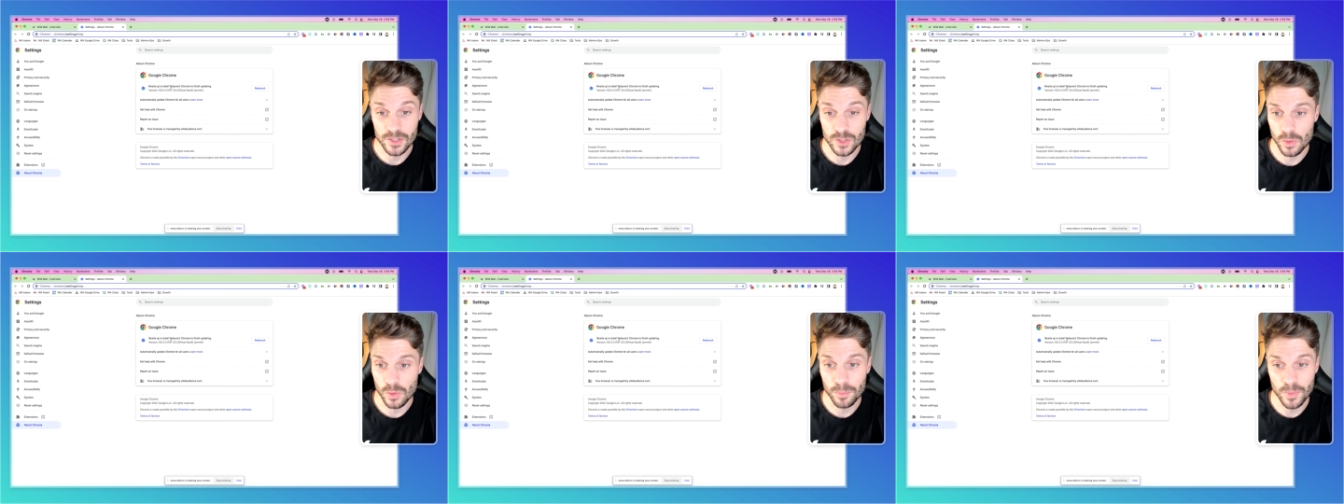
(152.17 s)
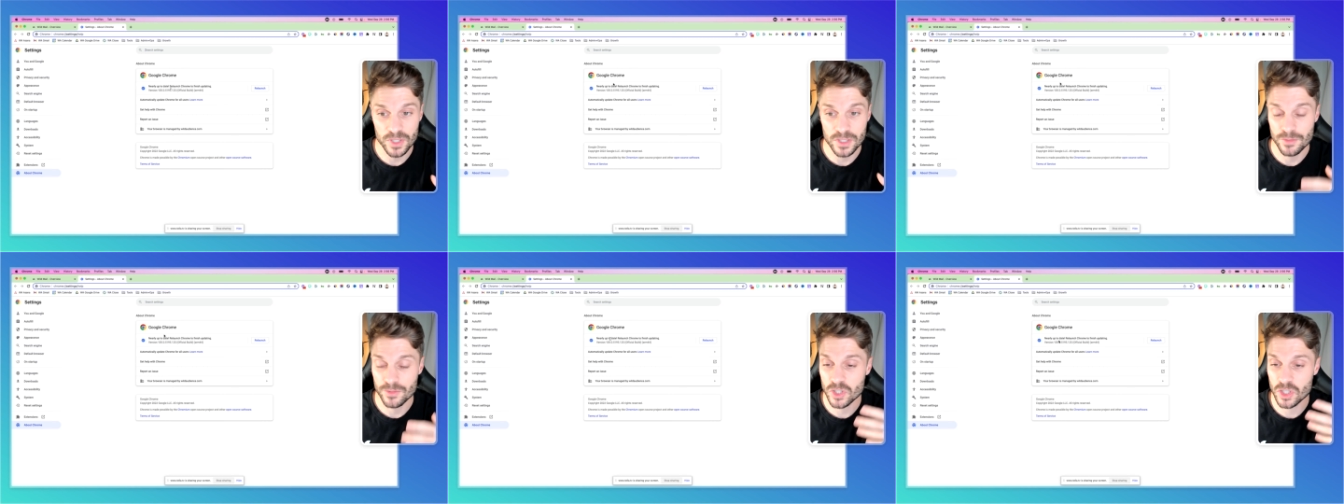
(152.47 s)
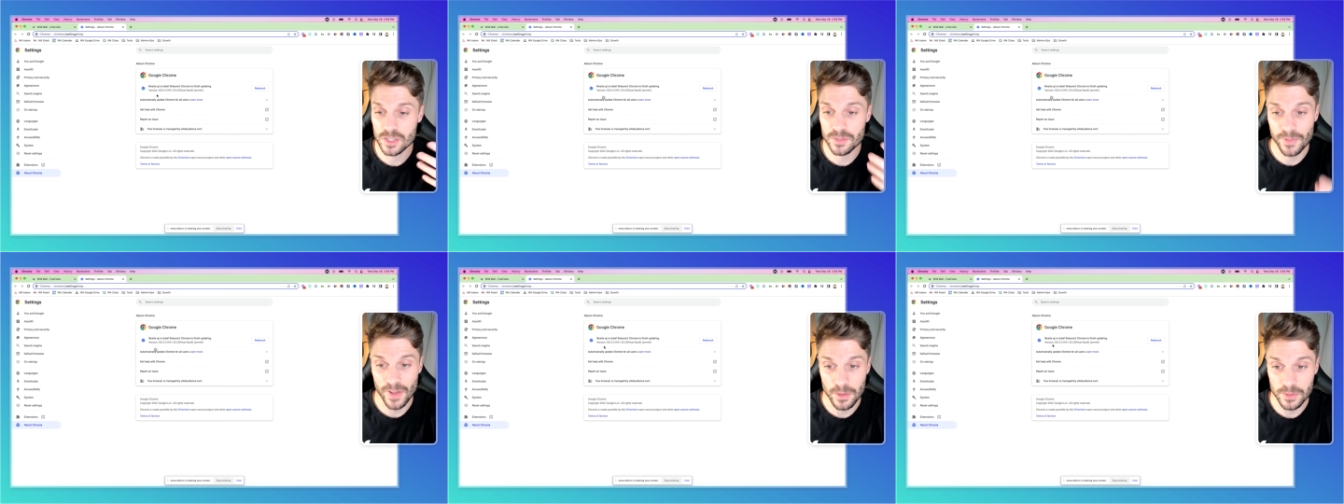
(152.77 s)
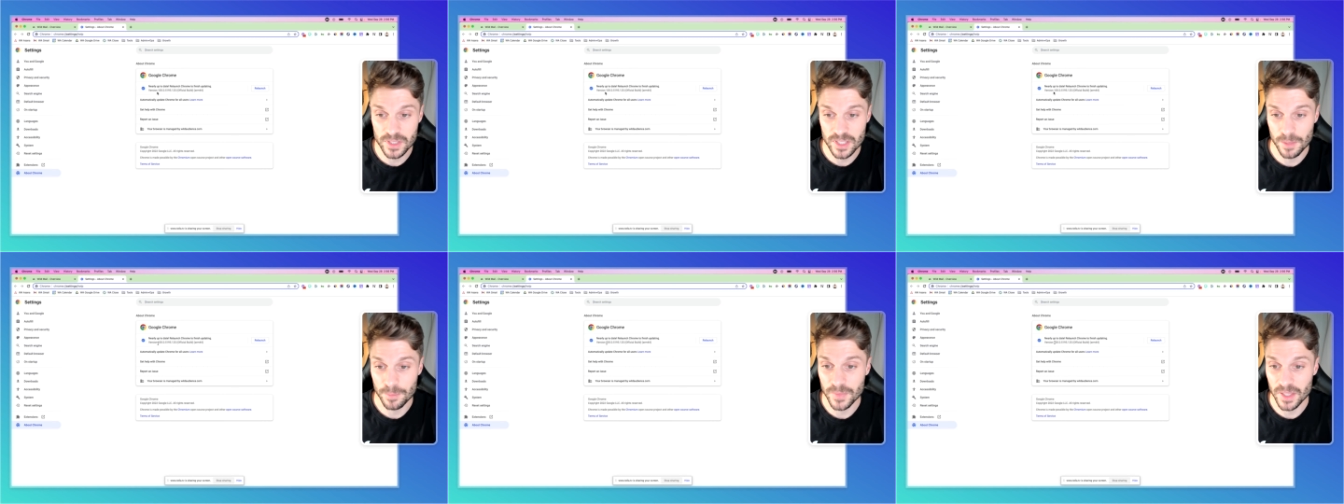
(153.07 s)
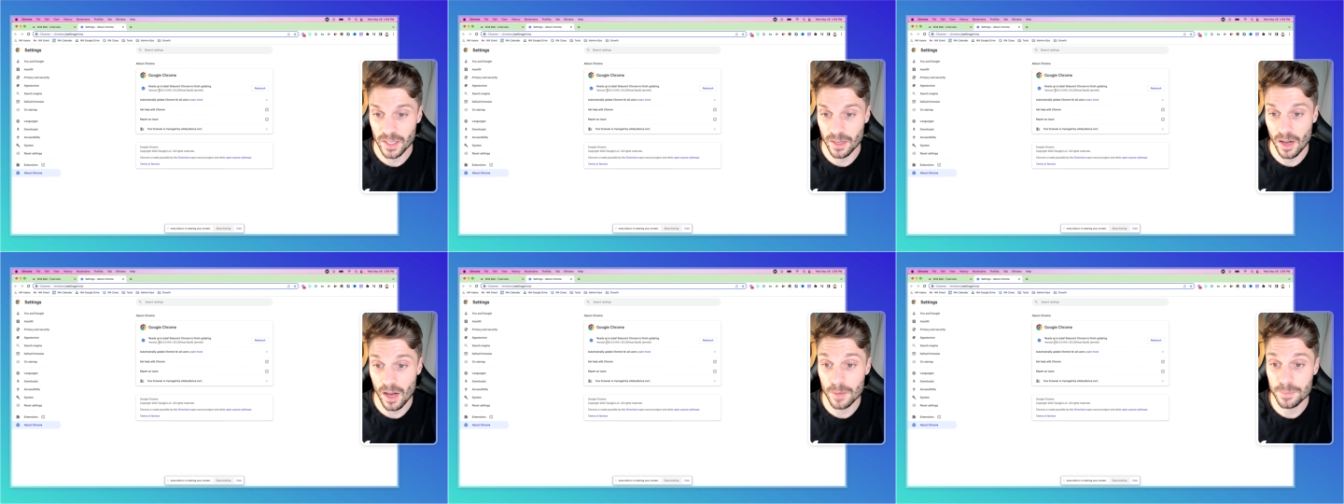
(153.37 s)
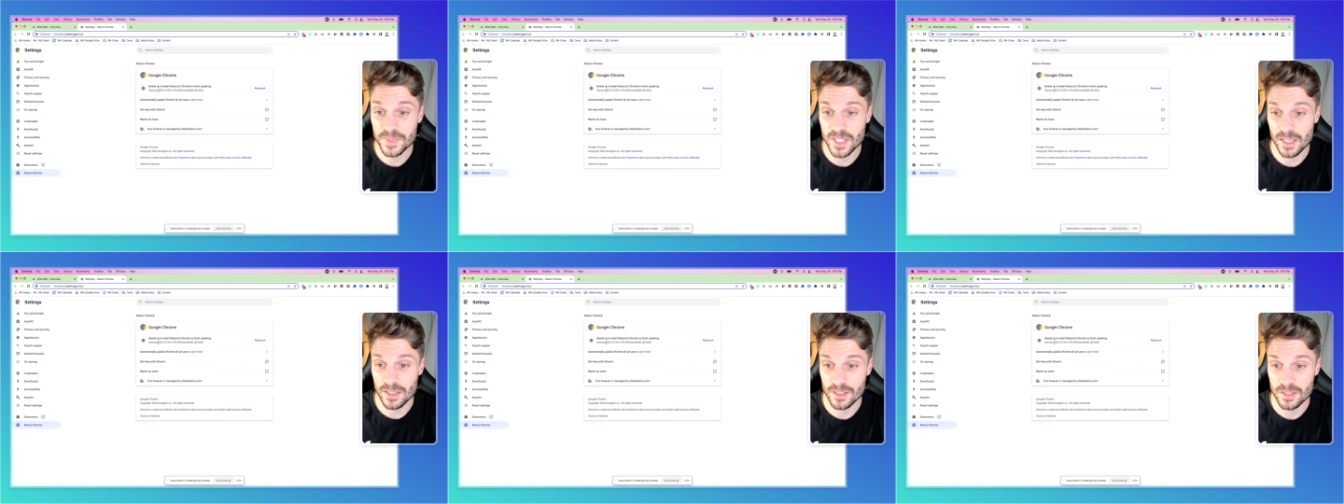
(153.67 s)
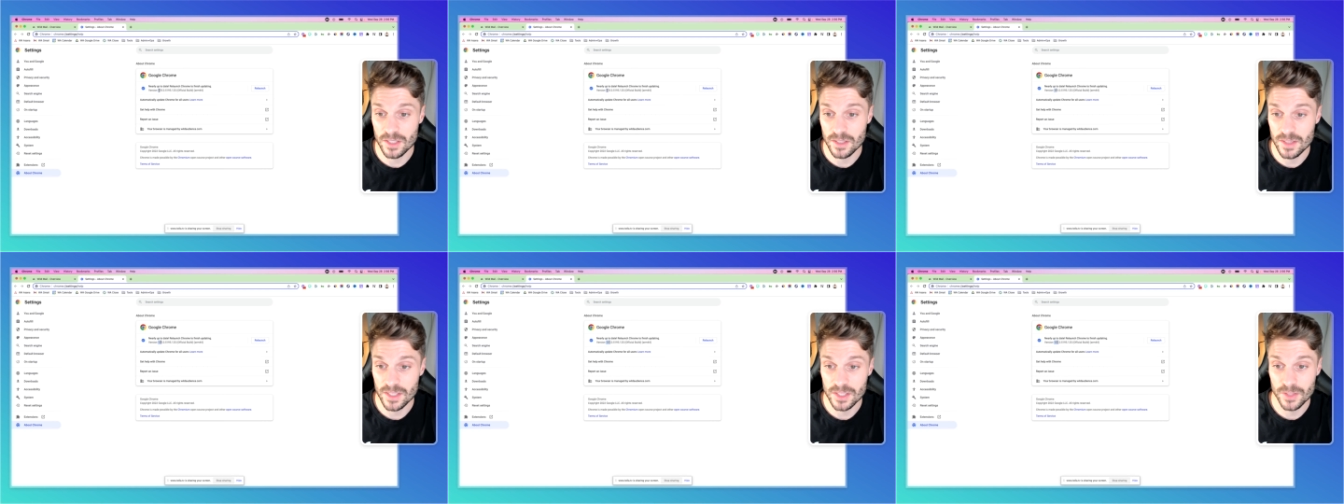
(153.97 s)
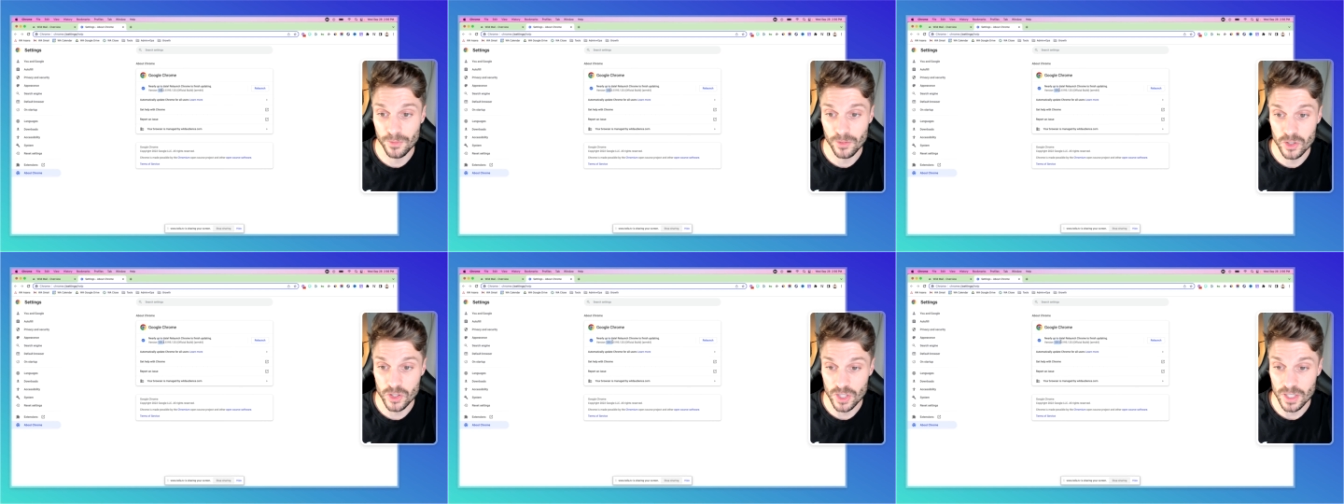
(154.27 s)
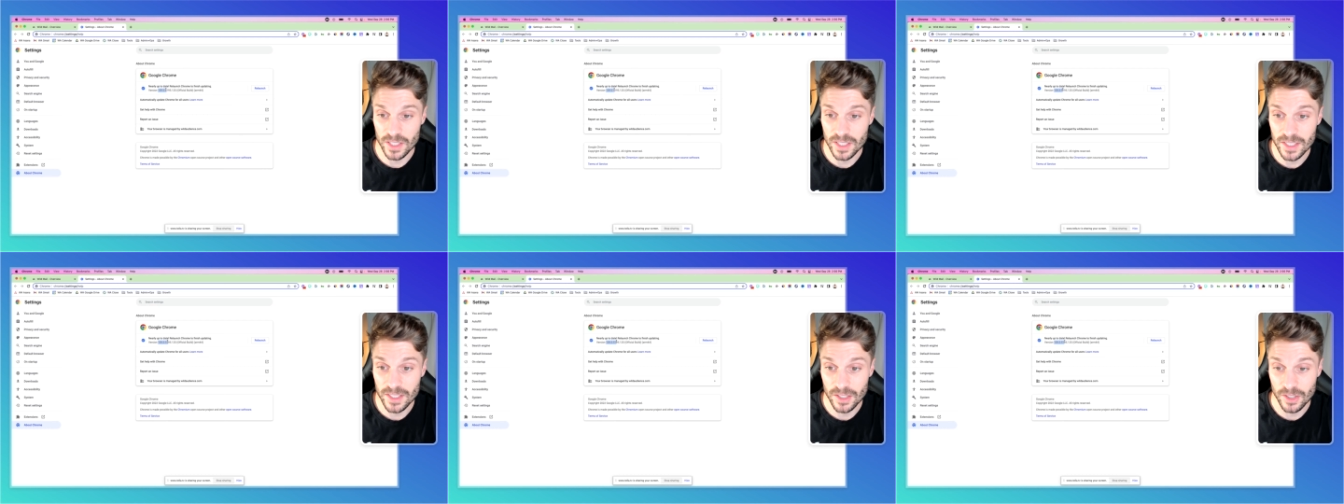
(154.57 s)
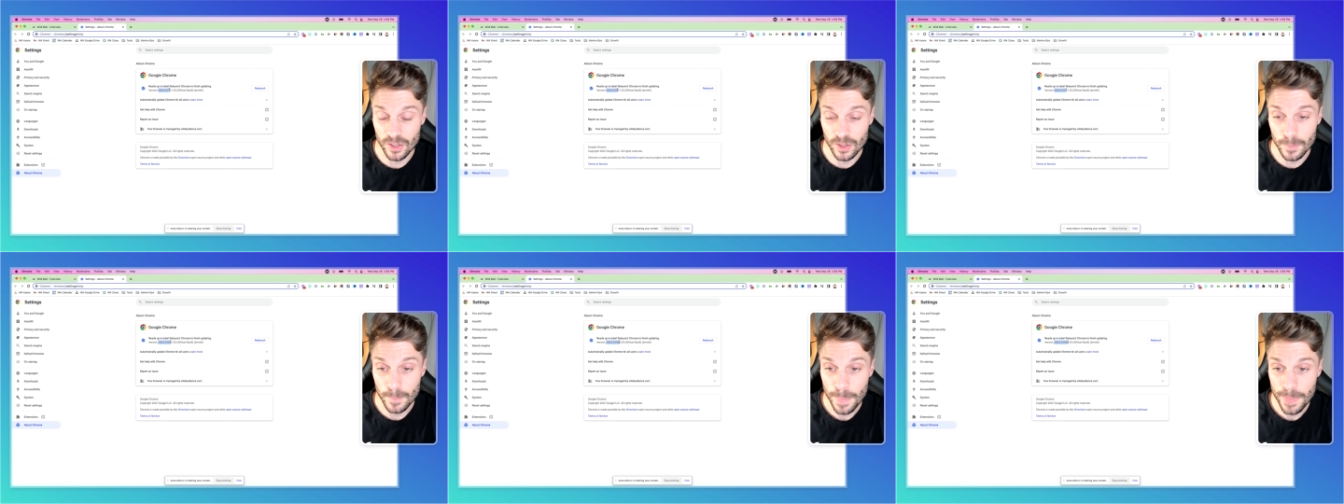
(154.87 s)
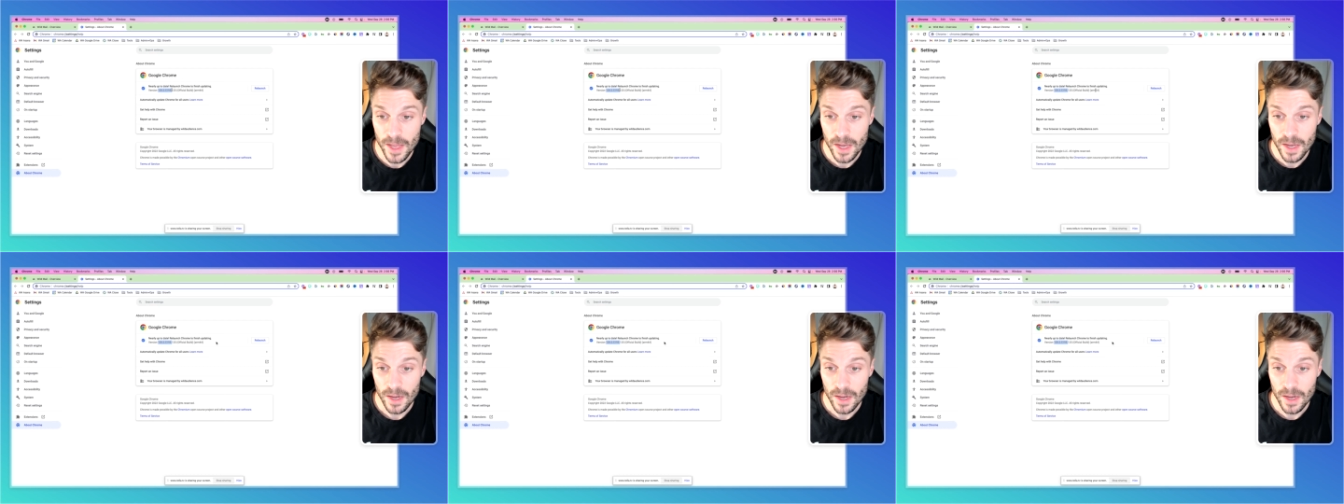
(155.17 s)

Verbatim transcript: So it must have just found something, updated to this version here.